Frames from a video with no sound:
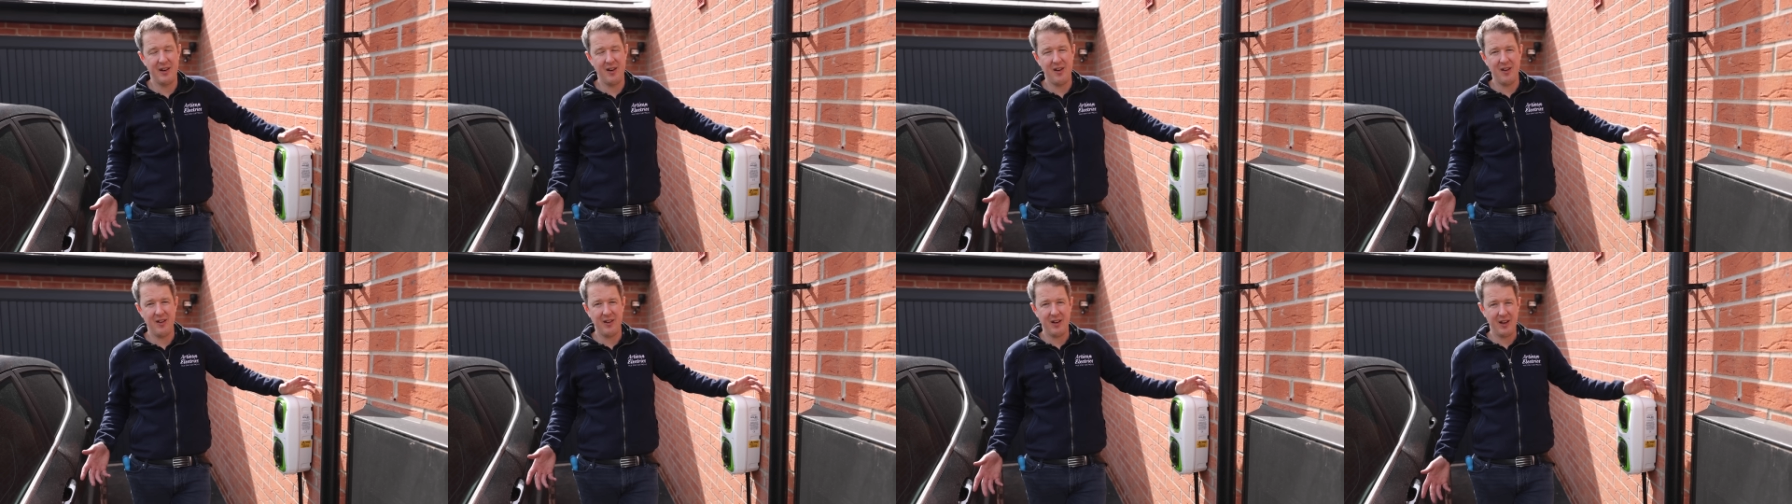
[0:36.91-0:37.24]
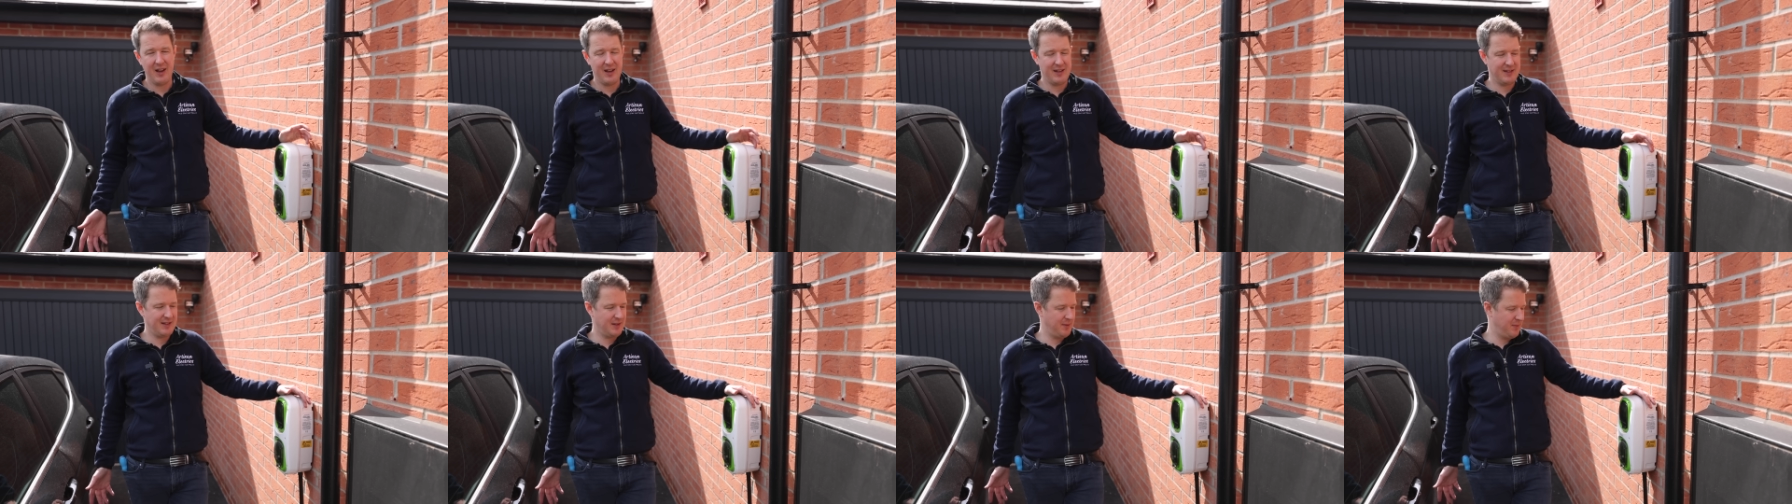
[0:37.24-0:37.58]
and our
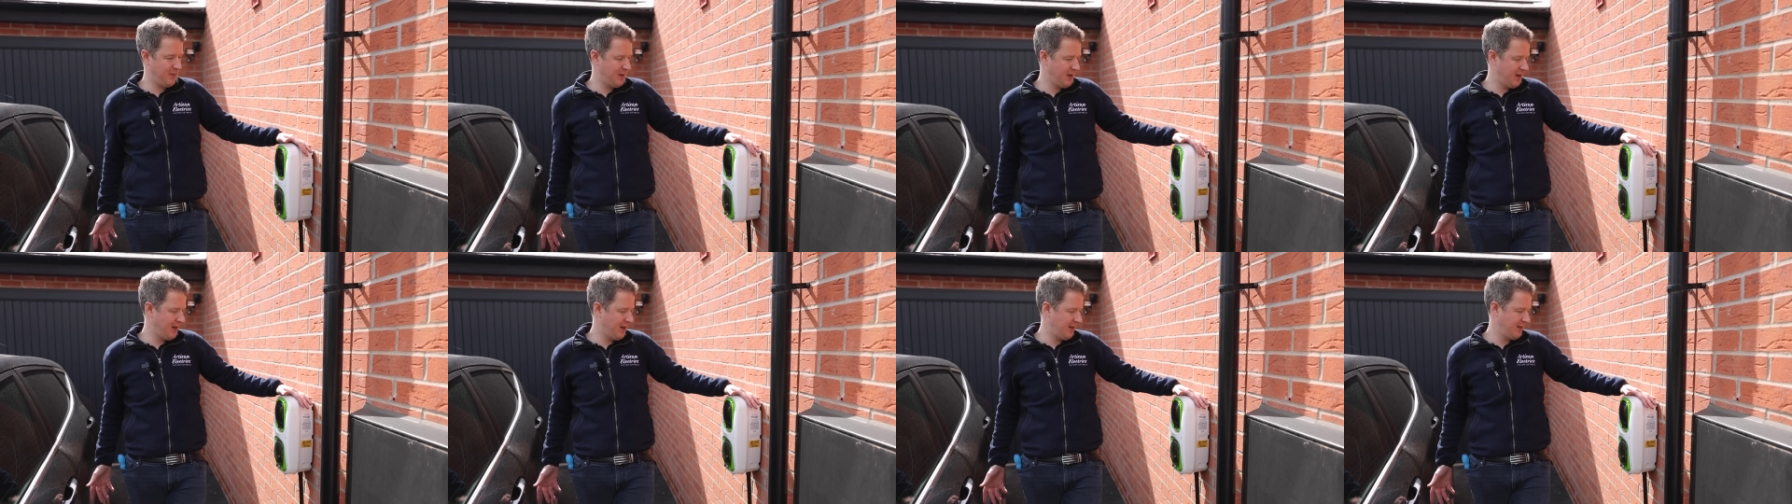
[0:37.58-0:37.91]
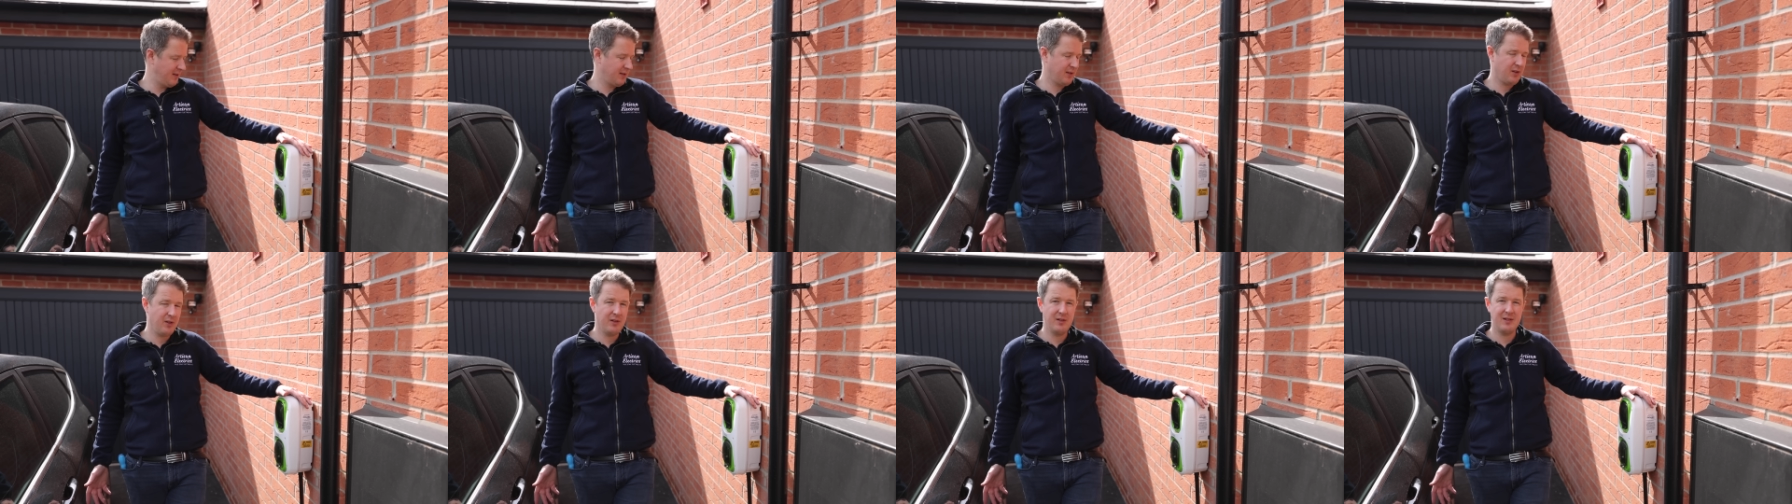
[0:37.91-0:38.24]
customer
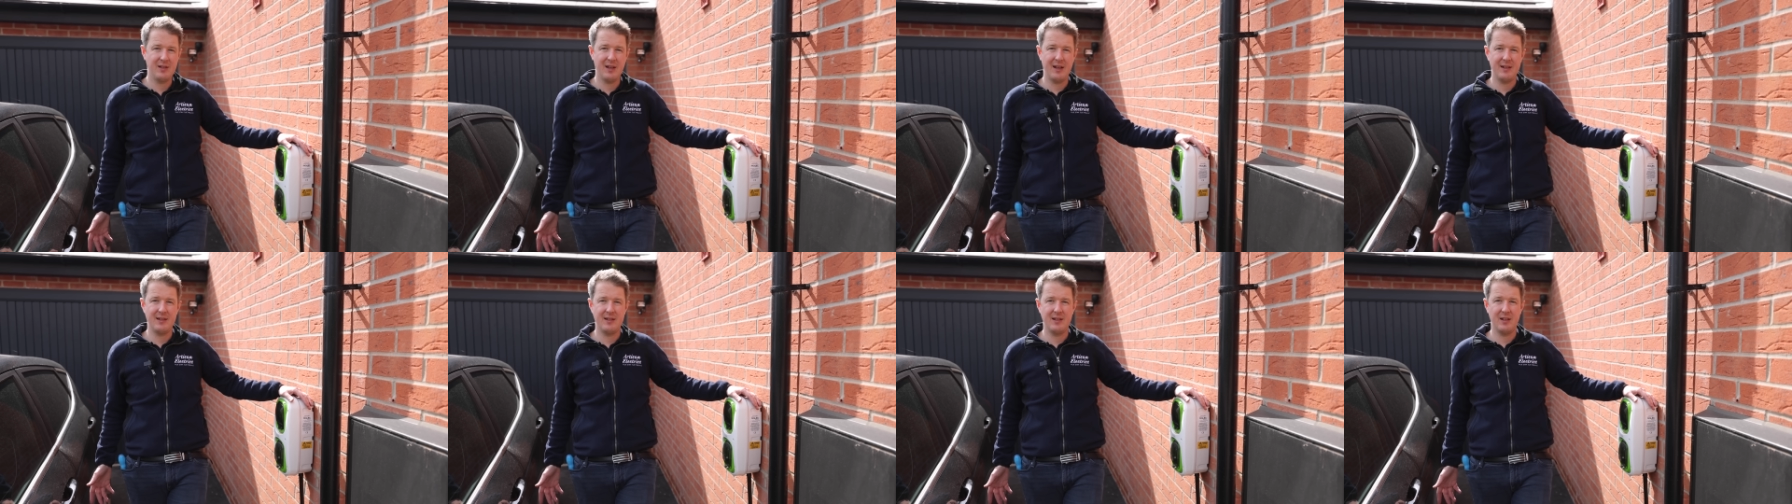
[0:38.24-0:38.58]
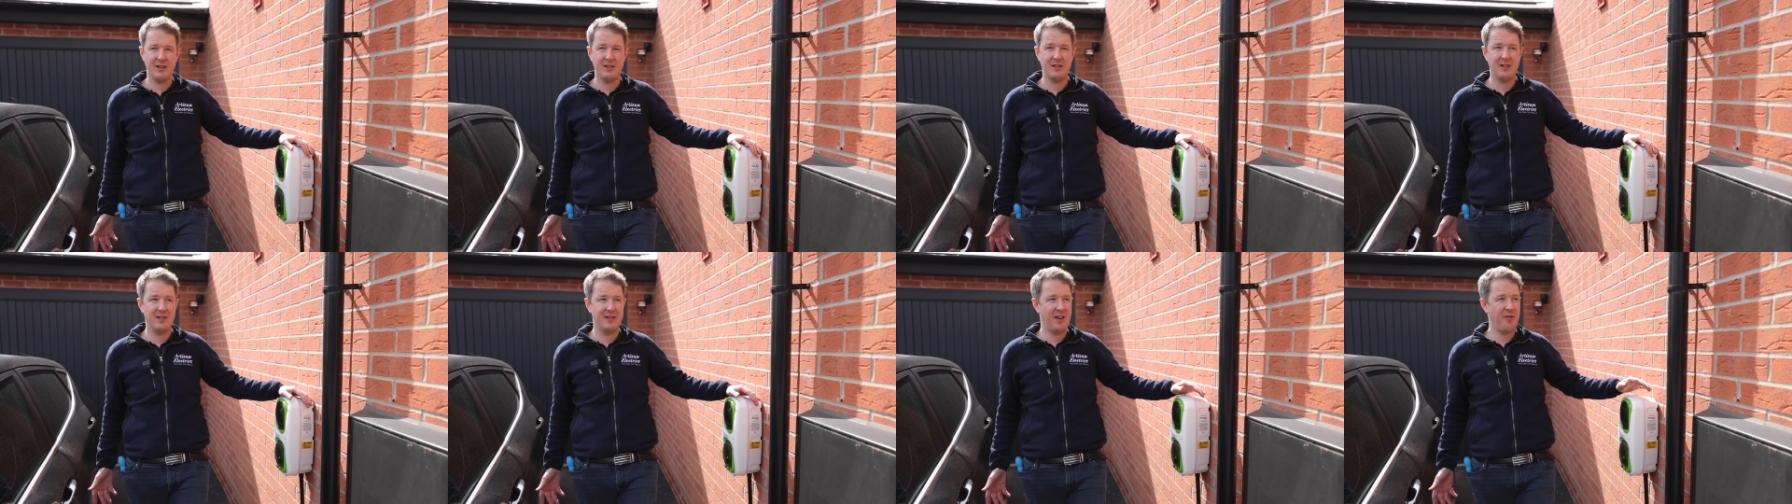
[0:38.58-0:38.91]
has contacted
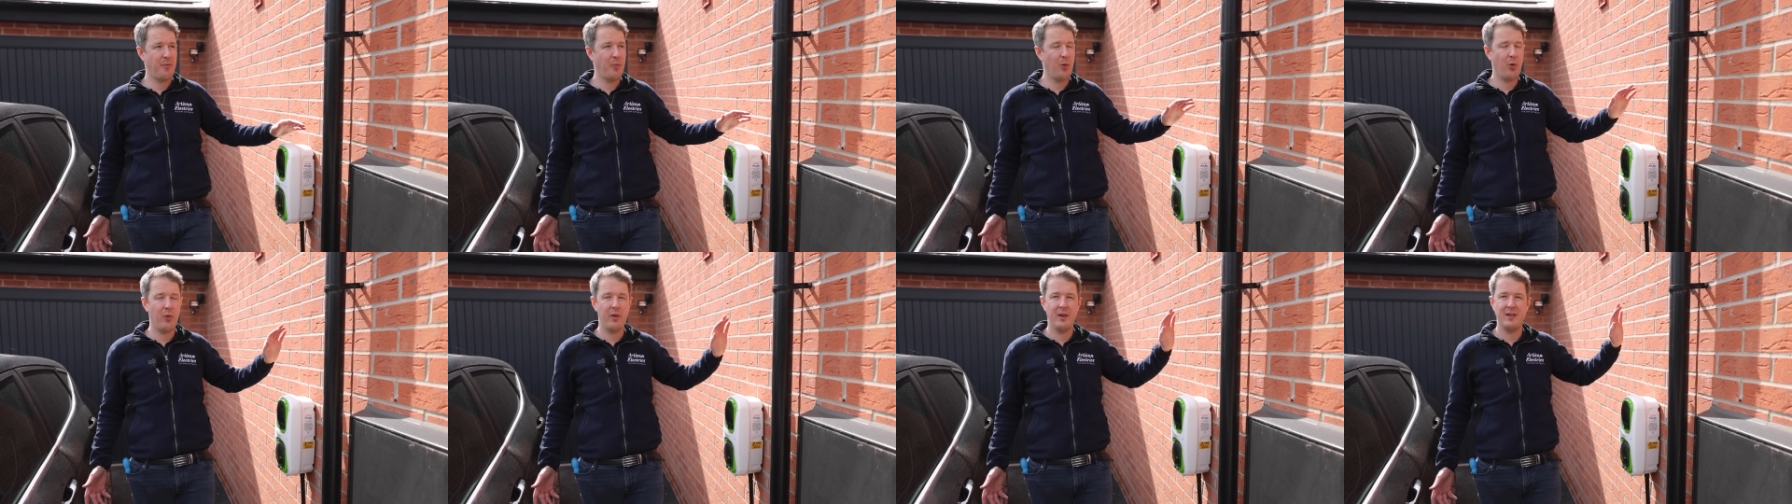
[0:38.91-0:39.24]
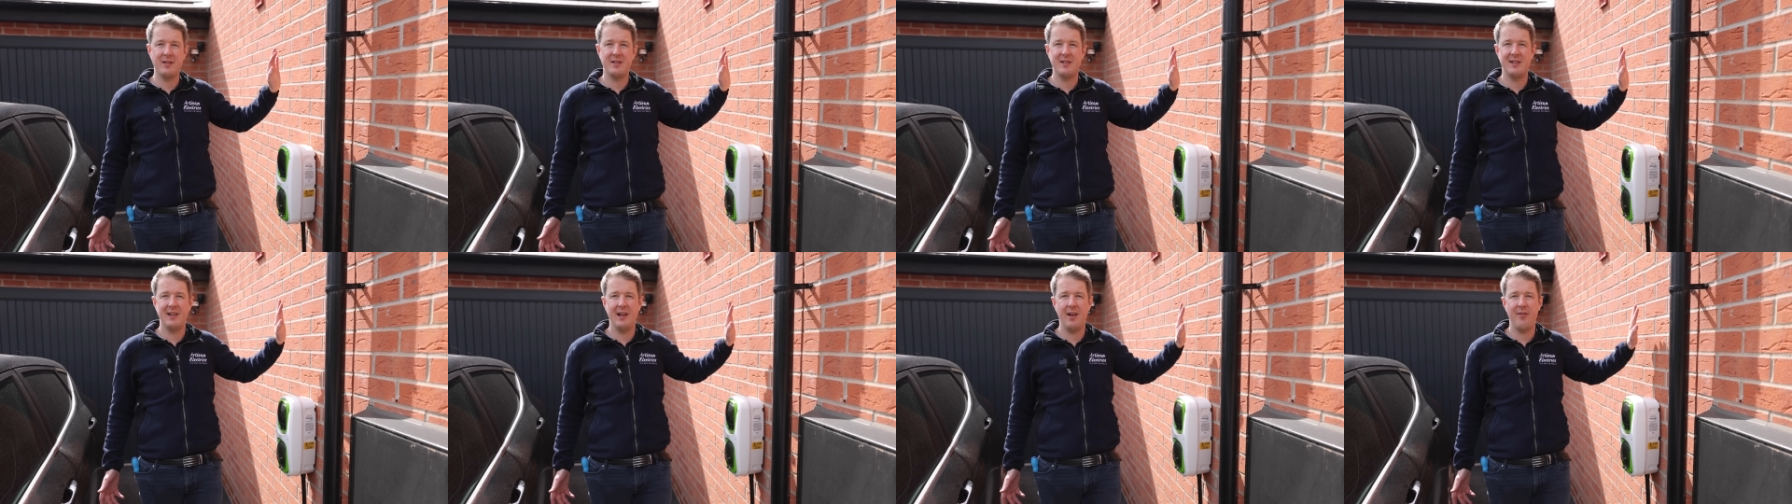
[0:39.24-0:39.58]
us because they've bought
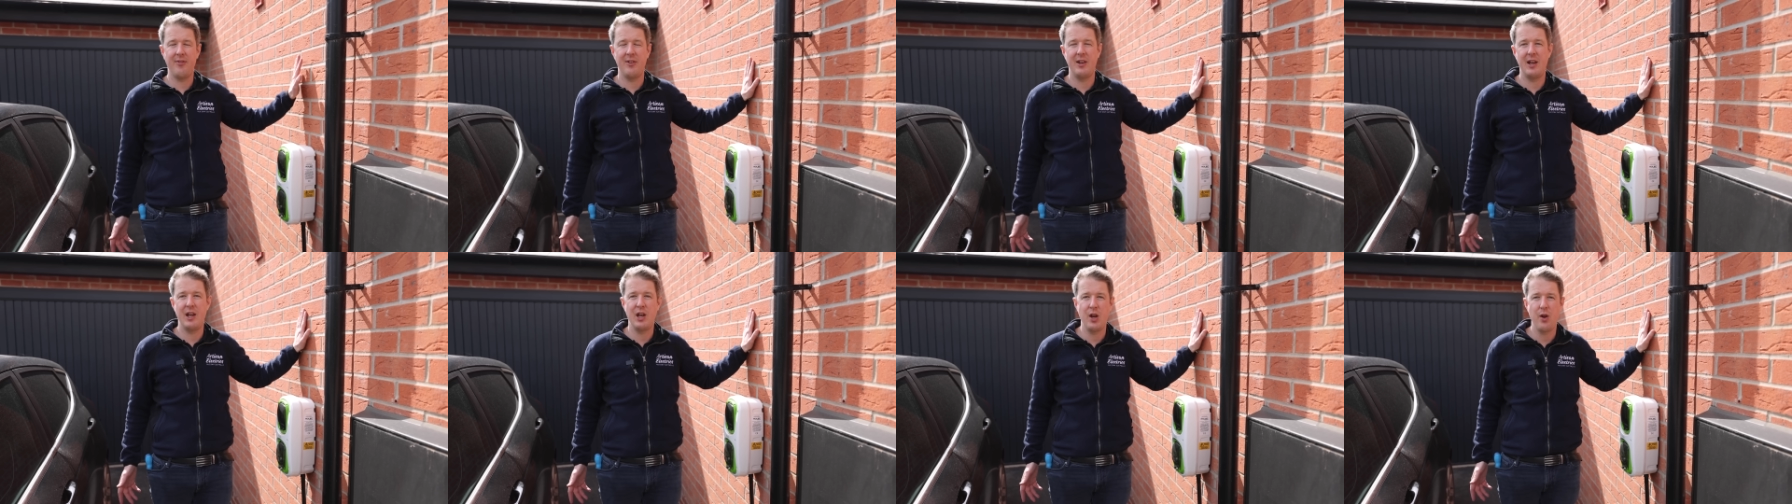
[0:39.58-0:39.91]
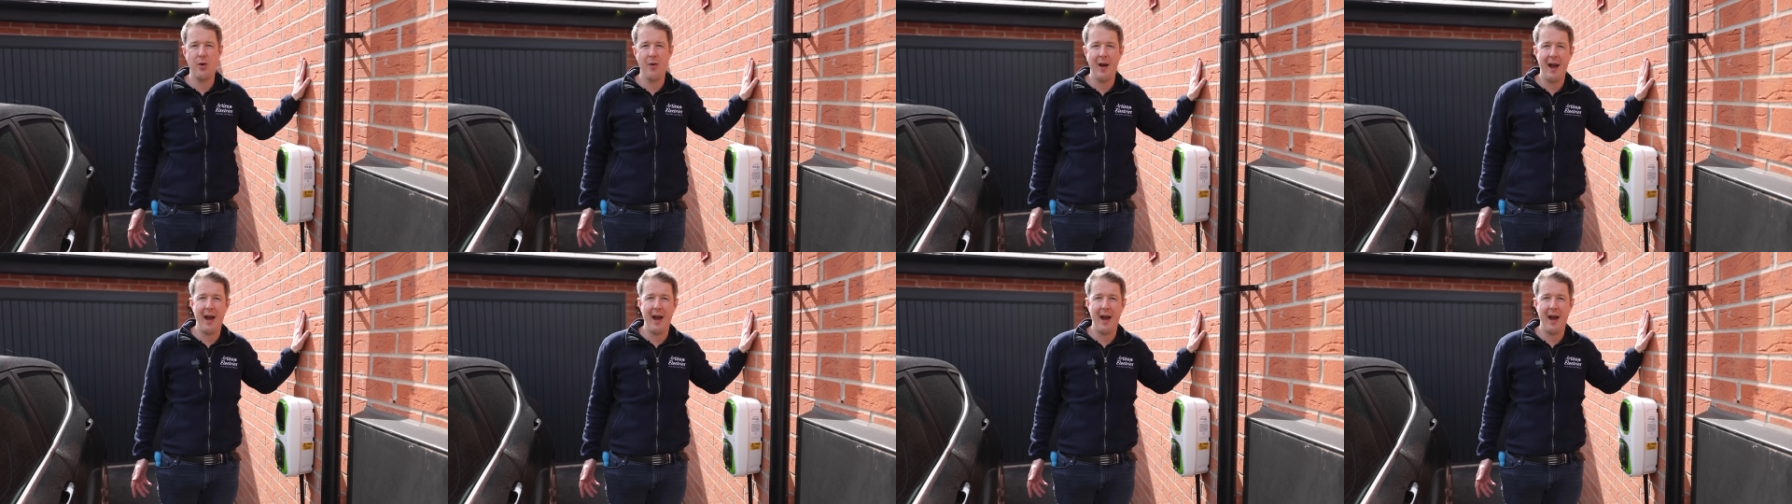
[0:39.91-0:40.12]
this lovely new